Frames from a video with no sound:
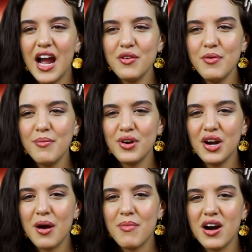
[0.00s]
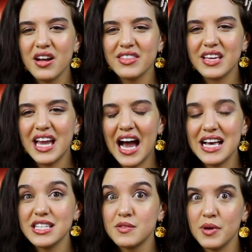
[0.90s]
I remember among the
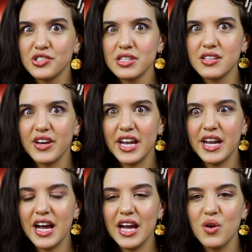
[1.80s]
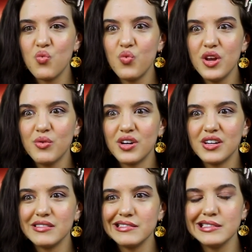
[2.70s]
cast, especially Savannah and I, we
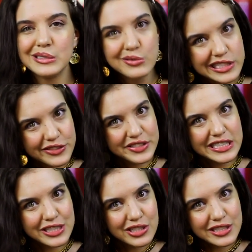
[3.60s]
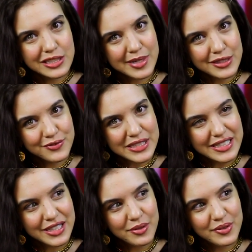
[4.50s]
were low-key fangirling about the
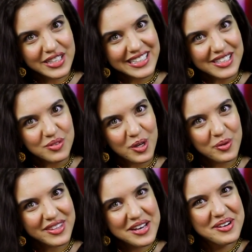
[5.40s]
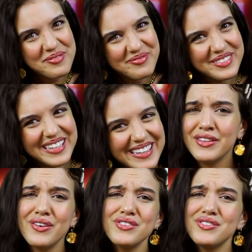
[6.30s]
fact that we were gonna get to work with them.
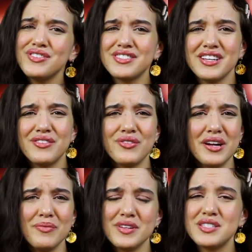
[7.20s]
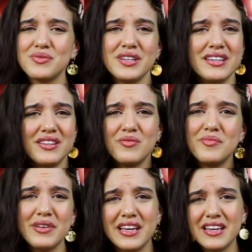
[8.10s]
They're also just incredibly sweet
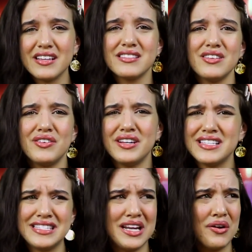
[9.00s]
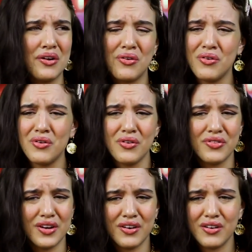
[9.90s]
human beings. They're hysterical.
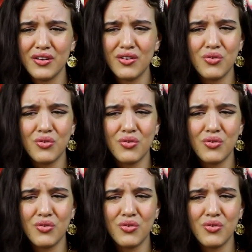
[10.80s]
They're